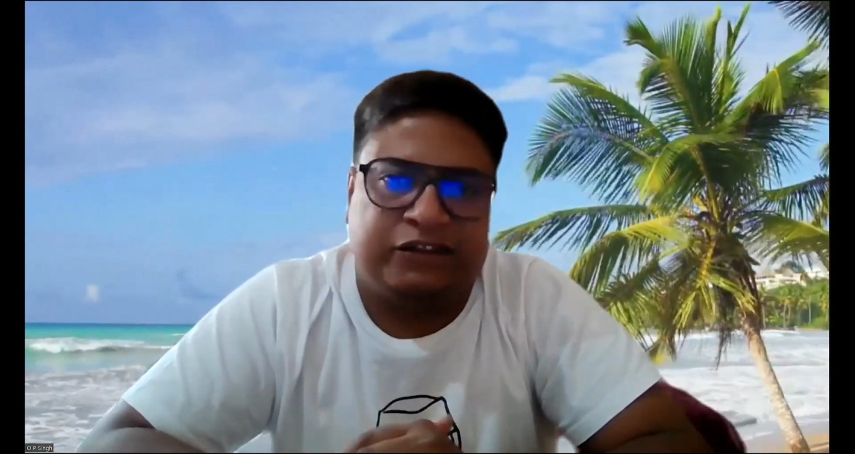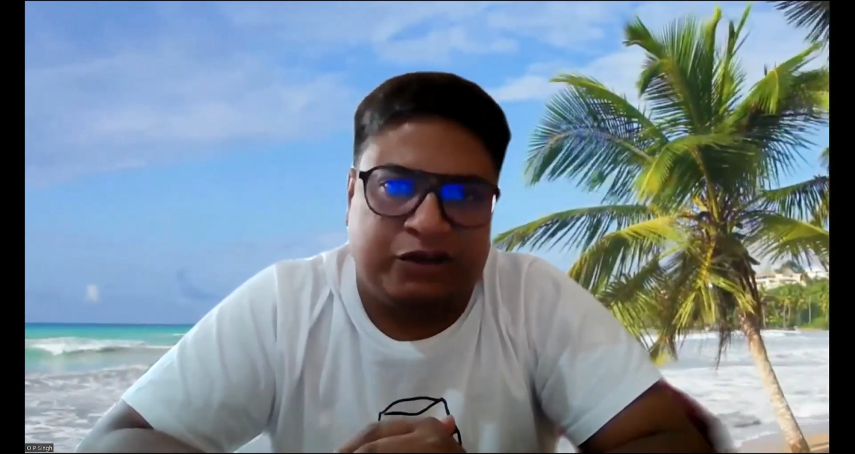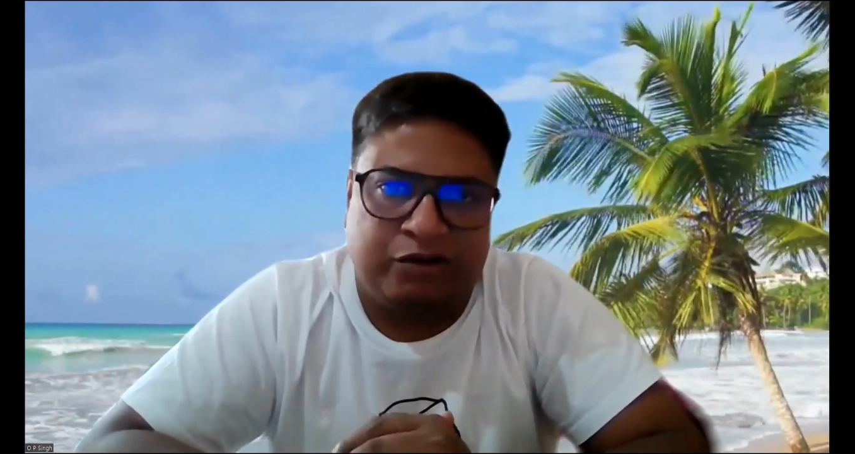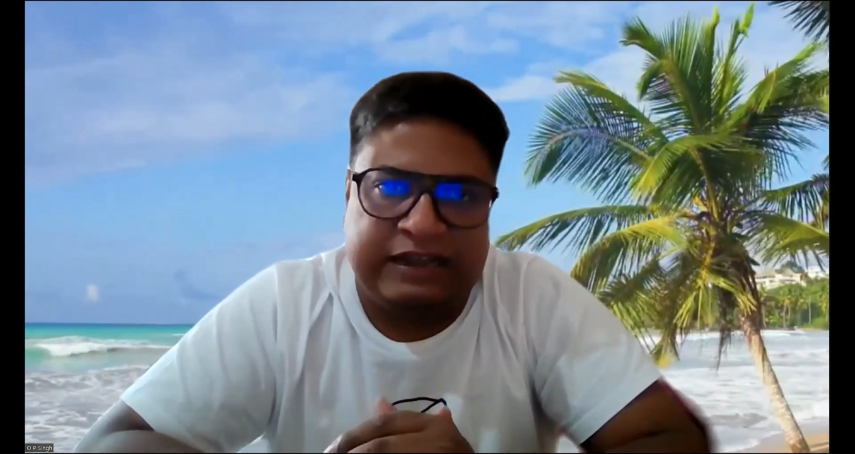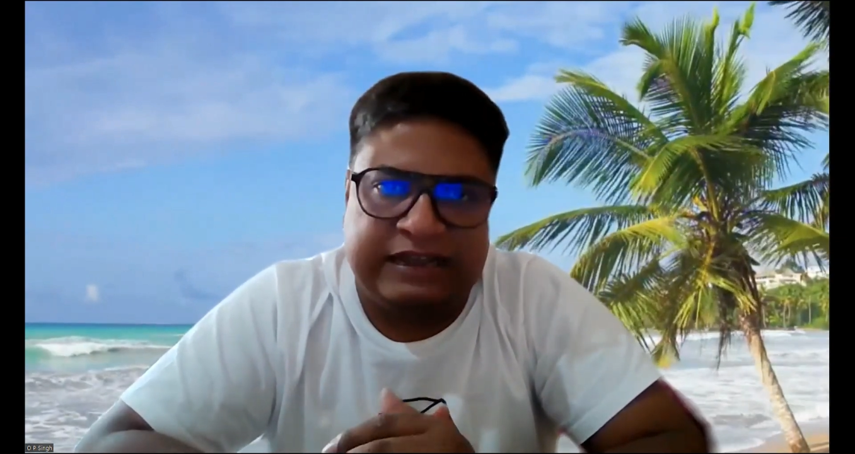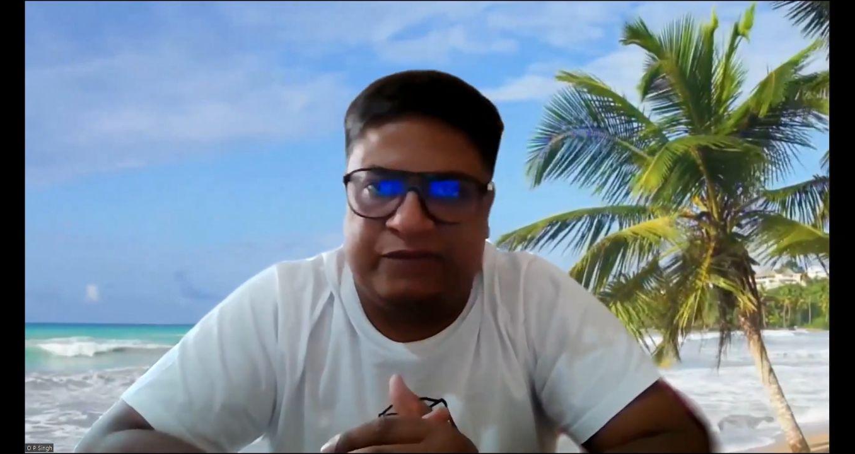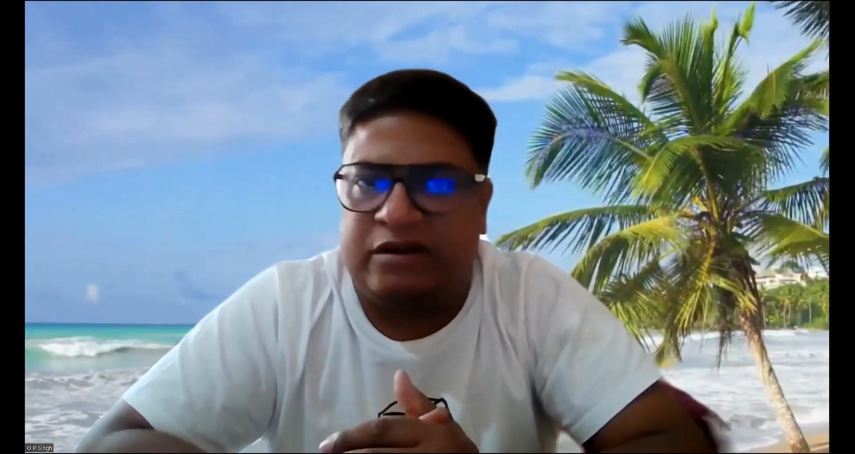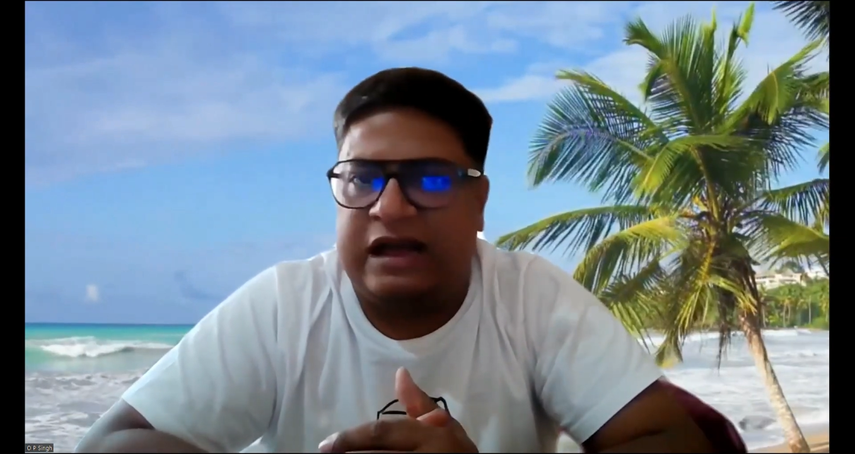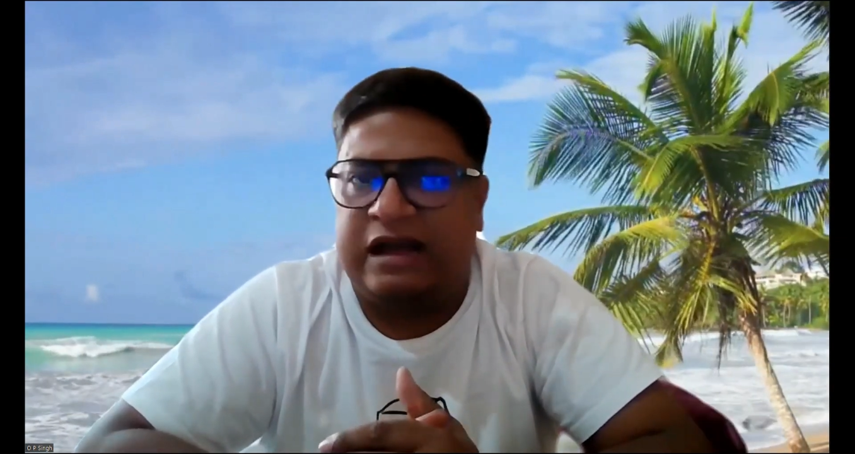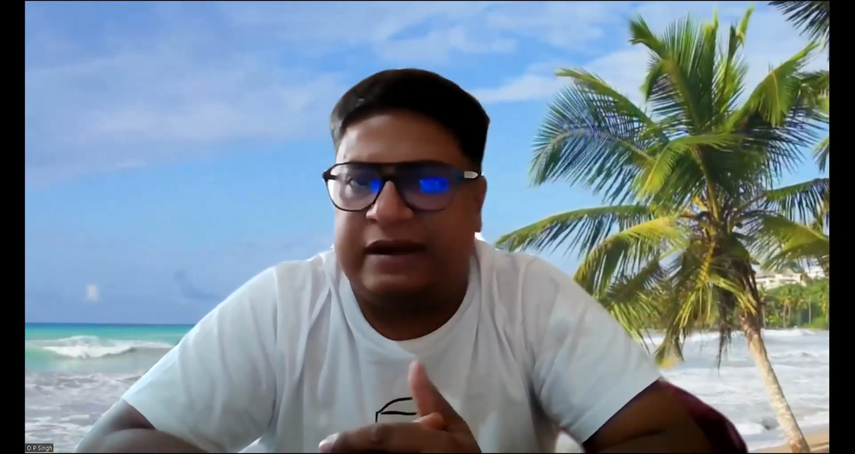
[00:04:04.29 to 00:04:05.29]
theory, if
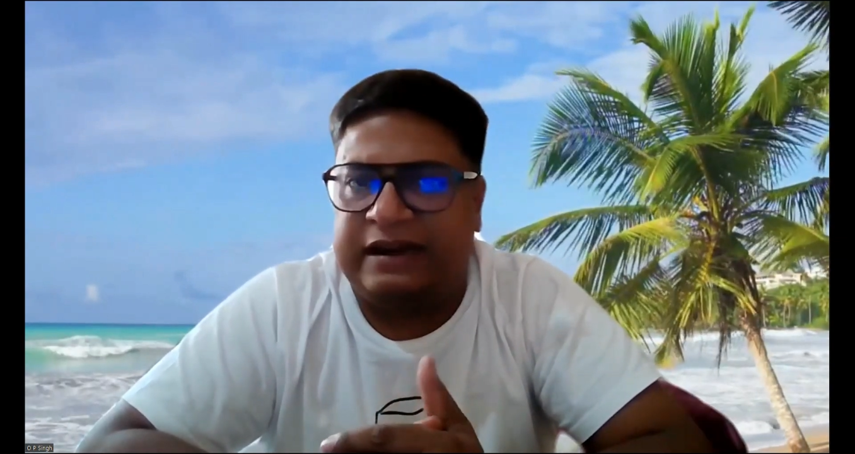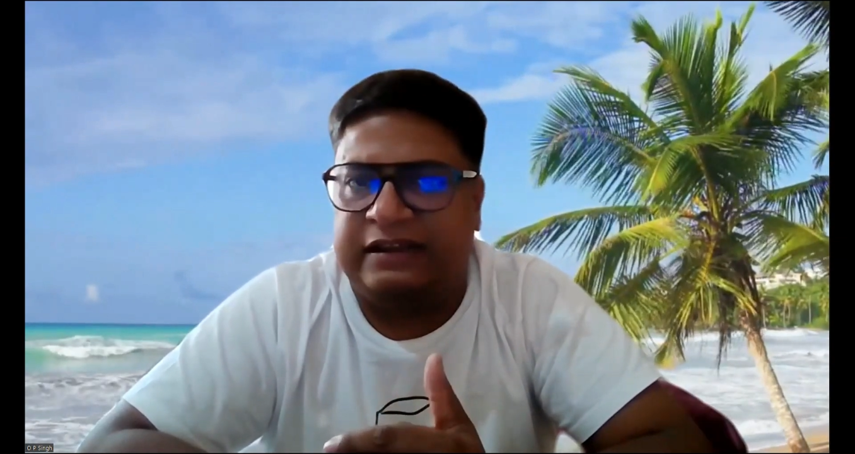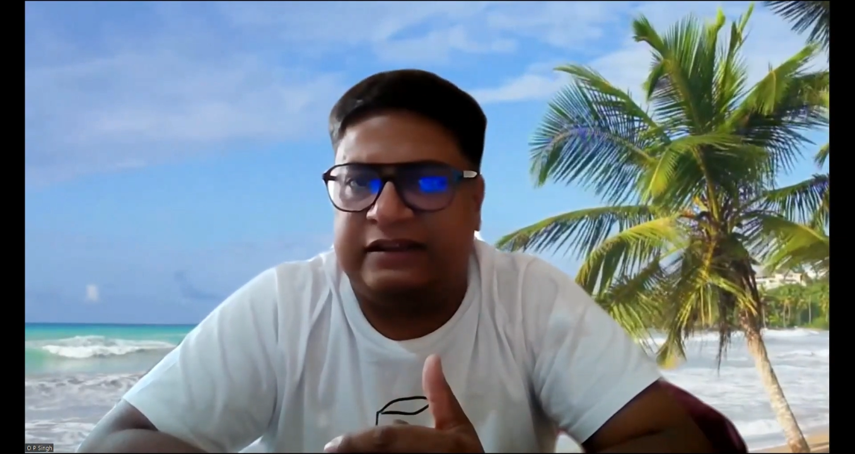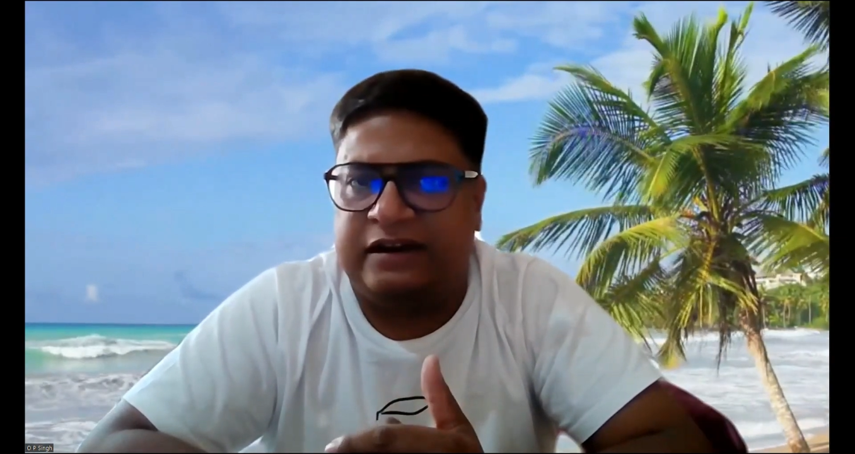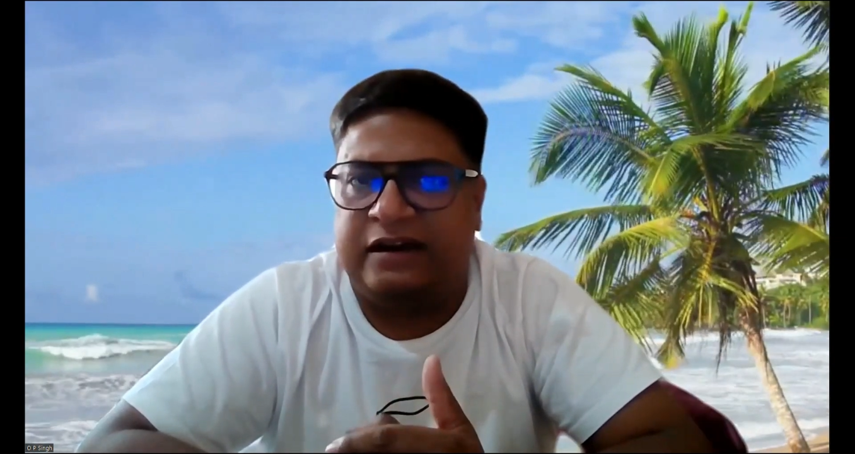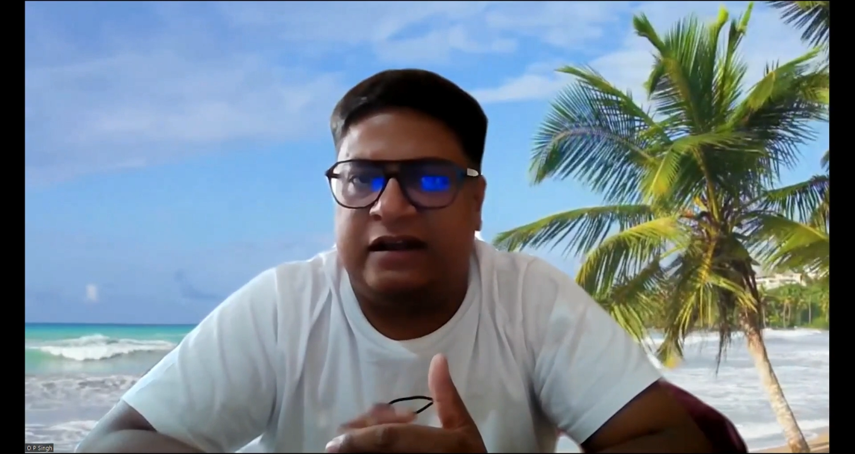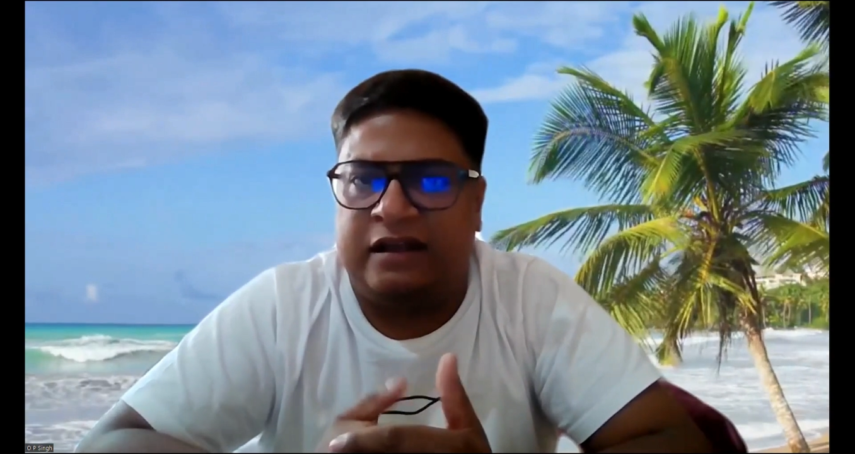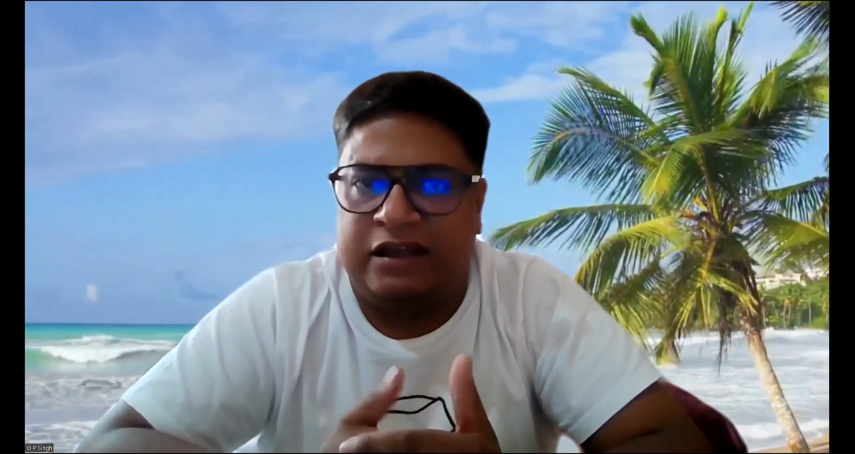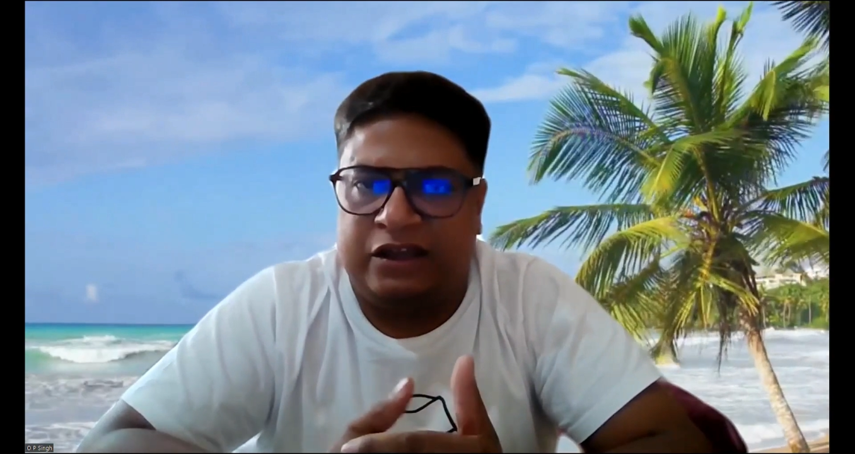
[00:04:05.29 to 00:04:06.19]
you have any other,